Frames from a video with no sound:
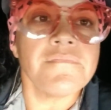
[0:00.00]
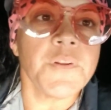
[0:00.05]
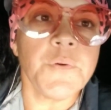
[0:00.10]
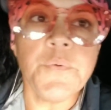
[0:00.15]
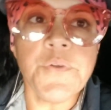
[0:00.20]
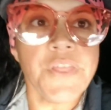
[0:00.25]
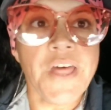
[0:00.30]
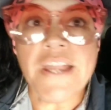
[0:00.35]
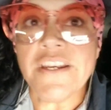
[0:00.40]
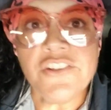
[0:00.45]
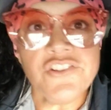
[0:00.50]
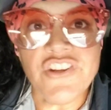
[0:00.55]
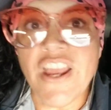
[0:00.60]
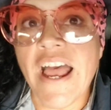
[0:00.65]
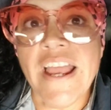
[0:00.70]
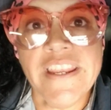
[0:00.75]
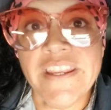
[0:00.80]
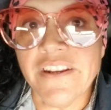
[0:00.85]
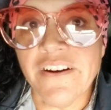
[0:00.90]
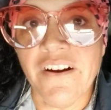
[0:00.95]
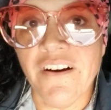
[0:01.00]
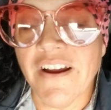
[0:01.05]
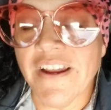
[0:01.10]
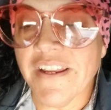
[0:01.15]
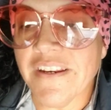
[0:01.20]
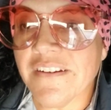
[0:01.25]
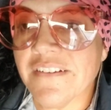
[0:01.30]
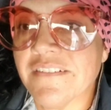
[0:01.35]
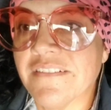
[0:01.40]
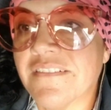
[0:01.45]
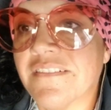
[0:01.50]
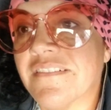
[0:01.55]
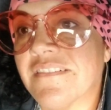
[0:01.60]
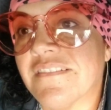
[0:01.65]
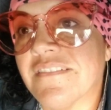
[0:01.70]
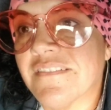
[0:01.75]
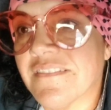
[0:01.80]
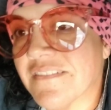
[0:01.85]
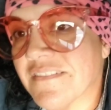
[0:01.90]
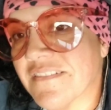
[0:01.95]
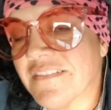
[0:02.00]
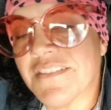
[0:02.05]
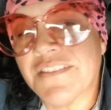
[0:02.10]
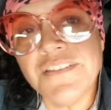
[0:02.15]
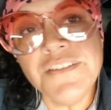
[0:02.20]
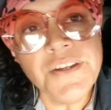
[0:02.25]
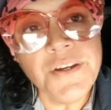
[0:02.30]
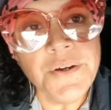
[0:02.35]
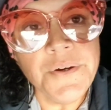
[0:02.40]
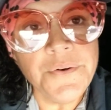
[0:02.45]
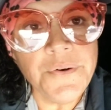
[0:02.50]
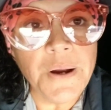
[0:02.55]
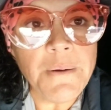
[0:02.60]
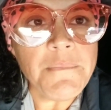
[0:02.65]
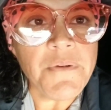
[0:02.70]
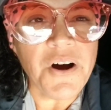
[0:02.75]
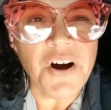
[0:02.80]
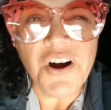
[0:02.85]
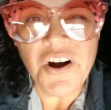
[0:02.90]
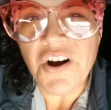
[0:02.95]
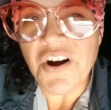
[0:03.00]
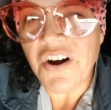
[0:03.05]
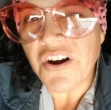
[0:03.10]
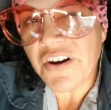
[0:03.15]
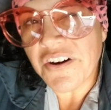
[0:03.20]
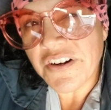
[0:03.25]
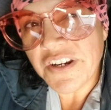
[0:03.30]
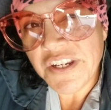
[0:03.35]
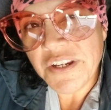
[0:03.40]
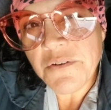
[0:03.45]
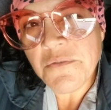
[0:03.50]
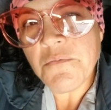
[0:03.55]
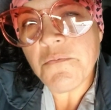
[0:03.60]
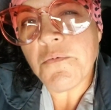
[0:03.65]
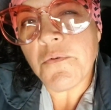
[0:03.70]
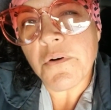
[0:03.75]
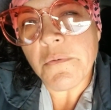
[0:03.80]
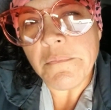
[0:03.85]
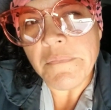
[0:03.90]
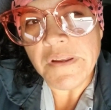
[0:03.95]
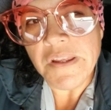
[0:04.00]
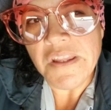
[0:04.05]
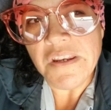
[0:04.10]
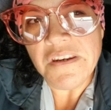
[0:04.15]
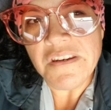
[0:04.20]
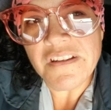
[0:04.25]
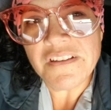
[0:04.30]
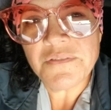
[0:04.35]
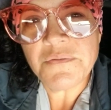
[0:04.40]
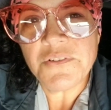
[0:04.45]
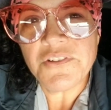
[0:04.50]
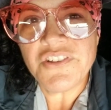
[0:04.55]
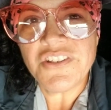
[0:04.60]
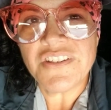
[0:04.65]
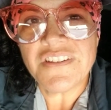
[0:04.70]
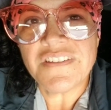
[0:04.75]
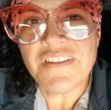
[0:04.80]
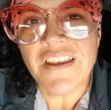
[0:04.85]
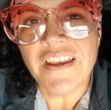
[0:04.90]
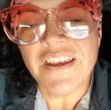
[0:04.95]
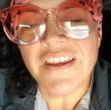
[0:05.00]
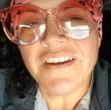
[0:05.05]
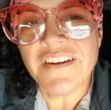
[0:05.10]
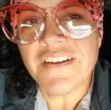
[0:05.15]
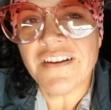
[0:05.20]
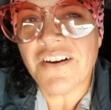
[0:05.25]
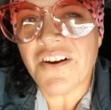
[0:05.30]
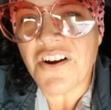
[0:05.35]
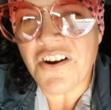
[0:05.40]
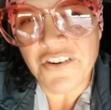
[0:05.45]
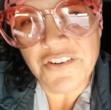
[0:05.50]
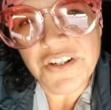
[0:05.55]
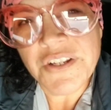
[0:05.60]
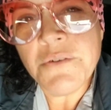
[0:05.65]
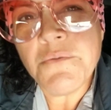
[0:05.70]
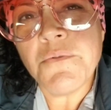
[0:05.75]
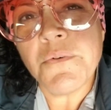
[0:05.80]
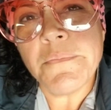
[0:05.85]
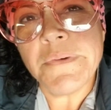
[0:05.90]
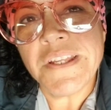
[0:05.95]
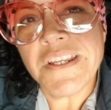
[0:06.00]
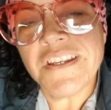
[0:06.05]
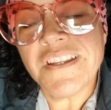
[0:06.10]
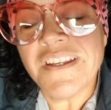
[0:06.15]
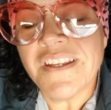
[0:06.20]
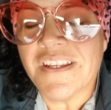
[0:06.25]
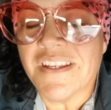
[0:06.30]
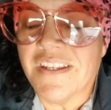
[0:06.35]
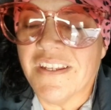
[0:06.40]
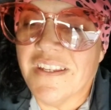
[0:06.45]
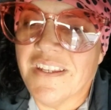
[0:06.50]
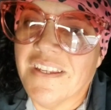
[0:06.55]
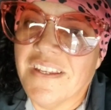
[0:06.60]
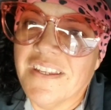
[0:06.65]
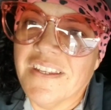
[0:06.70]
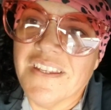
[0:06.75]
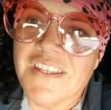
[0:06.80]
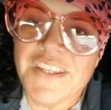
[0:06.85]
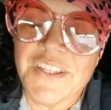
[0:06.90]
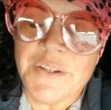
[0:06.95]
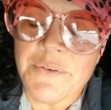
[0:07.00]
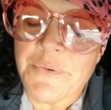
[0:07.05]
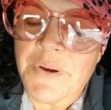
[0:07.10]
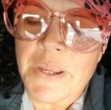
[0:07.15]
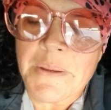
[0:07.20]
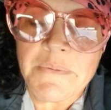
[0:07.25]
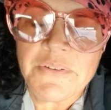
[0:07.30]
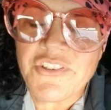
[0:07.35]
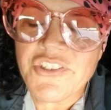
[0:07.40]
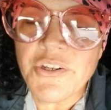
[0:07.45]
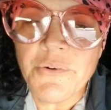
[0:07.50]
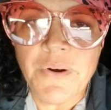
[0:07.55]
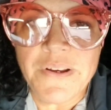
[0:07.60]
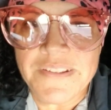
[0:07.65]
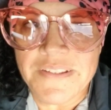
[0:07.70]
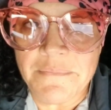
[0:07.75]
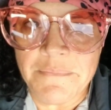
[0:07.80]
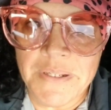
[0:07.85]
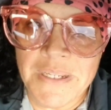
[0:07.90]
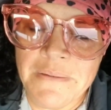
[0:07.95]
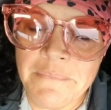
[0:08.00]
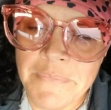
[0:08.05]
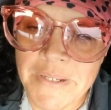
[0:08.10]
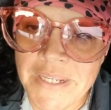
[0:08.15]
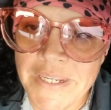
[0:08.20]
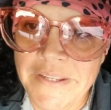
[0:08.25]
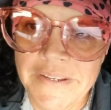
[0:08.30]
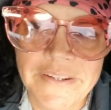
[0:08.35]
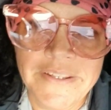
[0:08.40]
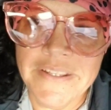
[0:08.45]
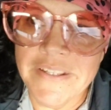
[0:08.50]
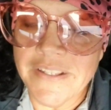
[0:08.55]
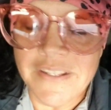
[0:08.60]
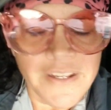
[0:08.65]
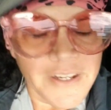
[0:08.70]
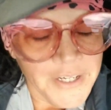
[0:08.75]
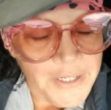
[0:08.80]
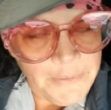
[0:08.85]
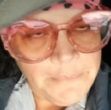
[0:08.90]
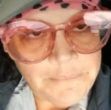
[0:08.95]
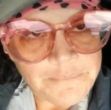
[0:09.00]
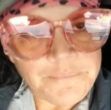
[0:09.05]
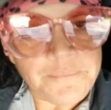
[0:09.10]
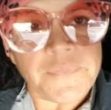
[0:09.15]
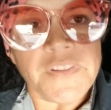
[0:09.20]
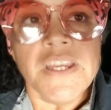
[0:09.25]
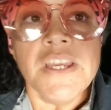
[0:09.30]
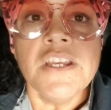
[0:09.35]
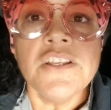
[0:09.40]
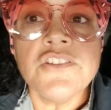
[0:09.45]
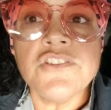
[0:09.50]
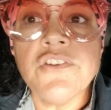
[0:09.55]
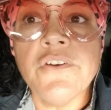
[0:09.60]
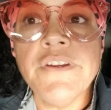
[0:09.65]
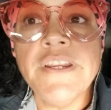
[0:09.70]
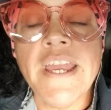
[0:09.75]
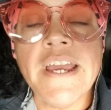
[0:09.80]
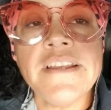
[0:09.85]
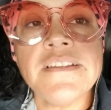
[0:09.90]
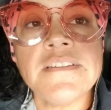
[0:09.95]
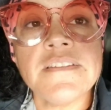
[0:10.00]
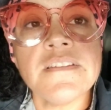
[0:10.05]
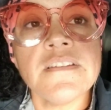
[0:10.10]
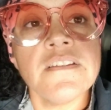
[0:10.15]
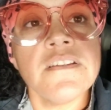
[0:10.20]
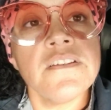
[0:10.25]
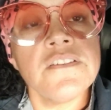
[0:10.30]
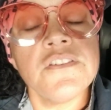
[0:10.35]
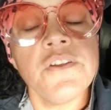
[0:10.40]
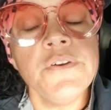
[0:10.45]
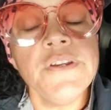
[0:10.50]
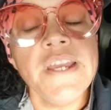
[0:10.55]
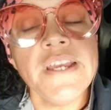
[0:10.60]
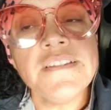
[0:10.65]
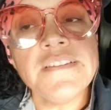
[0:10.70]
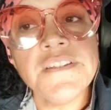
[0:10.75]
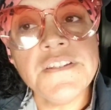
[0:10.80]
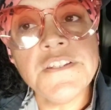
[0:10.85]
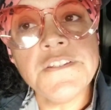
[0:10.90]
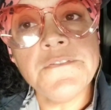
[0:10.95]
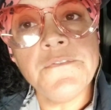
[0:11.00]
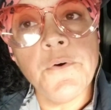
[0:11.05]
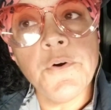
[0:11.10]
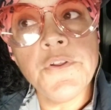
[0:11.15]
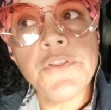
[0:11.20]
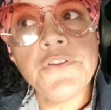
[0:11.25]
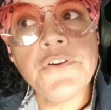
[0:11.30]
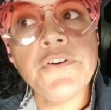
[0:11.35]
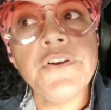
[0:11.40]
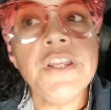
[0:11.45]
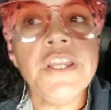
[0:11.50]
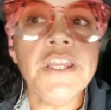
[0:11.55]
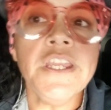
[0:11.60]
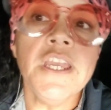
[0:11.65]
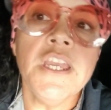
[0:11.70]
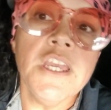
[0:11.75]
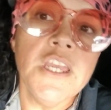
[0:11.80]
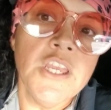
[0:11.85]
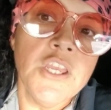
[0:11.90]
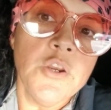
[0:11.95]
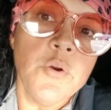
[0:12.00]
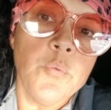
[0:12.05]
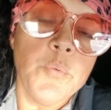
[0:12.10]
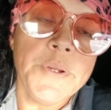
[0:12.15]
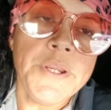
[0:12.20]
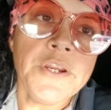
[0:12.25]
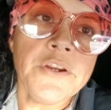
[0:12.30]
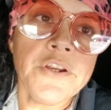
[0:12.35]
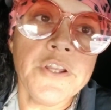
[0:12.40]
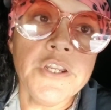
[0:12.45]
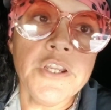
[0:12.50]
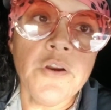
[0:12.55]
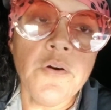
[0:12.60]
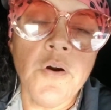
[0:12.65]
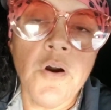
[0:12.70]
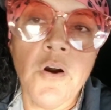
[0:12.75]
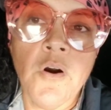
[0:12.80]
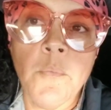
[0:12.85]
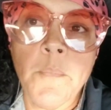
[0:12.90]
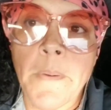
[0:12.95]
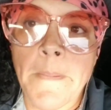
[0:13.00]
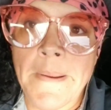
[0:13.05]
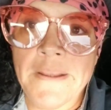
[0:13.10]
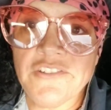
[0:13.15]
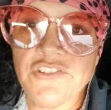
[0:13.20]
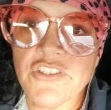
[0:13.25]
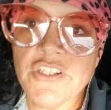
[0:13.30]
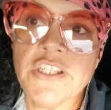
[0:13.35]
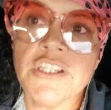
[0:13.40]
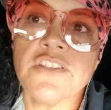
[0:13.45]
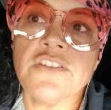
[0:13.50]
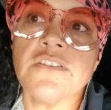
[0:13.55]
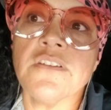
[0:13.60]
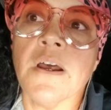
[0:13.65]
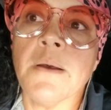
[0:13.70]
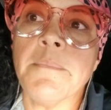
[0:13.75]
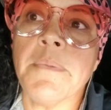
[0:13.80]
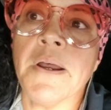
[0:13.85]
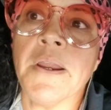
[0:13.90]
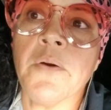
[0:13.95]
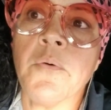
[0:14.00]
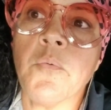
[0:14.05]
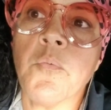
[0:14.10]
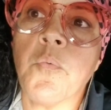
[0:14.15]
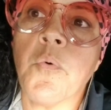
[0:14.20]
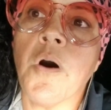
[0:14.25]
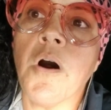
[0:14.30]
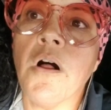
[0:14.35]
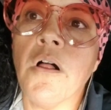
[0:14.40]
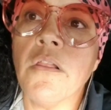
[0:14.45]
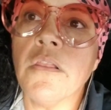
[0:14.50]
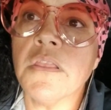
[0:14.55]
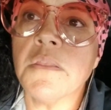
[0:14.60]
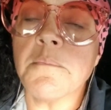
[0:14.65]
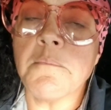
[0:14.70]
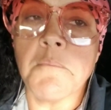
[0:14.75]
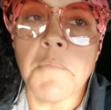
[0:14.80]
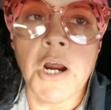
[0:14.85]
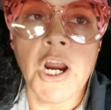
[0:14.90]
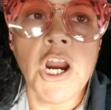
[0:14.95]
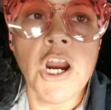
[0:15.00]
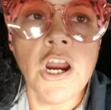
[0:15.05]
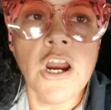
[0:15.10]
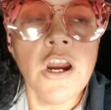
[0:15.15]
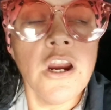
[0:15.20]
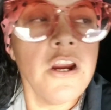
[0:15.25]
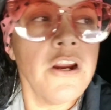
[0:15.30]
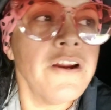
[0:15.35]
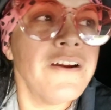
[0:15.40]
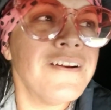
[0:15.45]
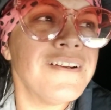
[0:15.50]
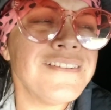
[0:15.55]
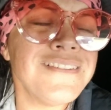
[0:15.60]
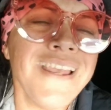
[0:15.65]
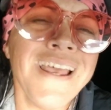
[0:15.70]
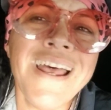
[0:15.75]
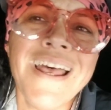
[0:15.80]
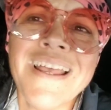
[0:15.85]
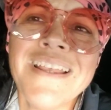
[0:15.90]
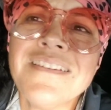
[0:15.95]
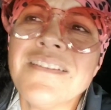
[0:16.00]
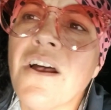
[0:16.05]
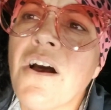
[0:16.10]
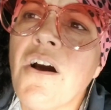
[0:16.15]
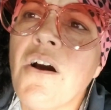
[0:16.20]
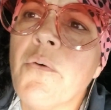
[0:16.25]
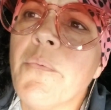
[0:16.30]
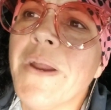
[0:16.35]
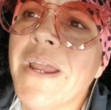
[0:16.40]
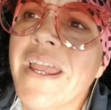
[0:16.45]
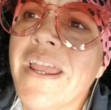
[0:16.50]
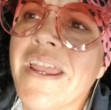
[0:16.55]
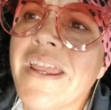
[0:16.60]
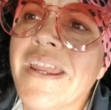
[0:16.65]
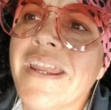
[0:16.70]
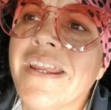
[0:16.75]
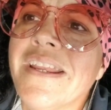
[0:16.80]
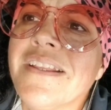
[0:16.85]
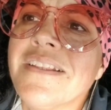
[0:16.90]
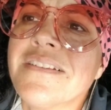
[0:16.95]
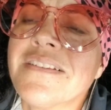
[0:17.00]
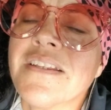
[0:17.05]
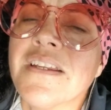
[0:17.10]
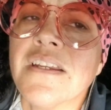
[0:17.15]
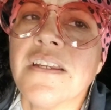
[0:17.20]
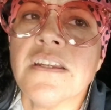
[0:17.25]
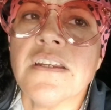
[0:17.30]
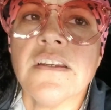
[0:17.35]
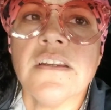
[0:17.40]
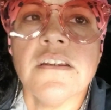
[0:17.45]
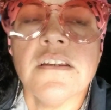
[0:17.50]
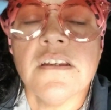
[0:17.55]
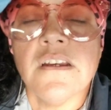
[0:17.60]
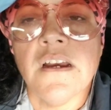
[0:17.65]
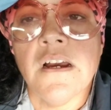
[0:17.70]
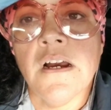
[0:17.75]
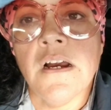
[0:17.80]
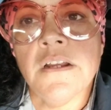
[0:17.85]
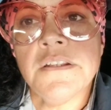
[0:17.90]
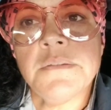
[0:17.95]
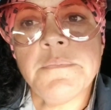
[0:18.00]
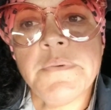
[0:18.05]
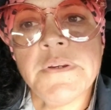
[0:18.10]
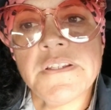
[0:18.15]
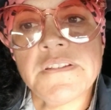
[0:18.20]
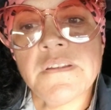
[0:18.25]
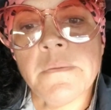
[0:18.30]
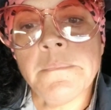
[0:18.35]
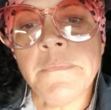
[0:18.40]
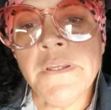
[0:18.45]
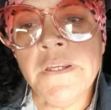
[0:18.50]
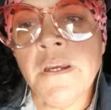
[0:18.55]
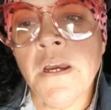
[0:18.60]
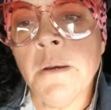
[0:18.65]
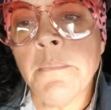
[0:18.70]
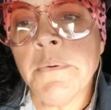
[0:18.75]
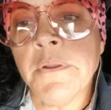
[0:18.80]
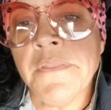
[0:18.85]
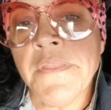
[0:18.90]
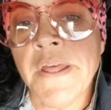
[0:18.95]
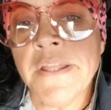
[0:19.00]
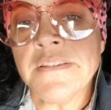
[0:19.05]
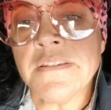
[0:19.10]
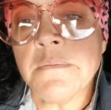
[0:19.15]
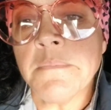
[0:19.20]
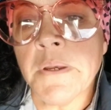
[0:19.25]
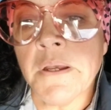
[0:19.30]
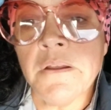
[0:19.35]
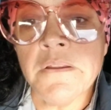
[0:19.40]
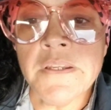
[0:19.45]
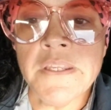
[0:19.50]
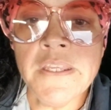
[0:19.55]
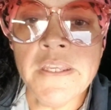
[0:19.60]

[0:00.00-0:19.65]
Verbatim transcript: without a jacket on. So I'm a hardy woman. That's what she said. Hardy woman anyway, but she wasn't being mean. Um, so yes, so yes, it is 4.30. We are going to go home. I'm actually going to stop by Walmart, as always, uh, to pick something up, and that's about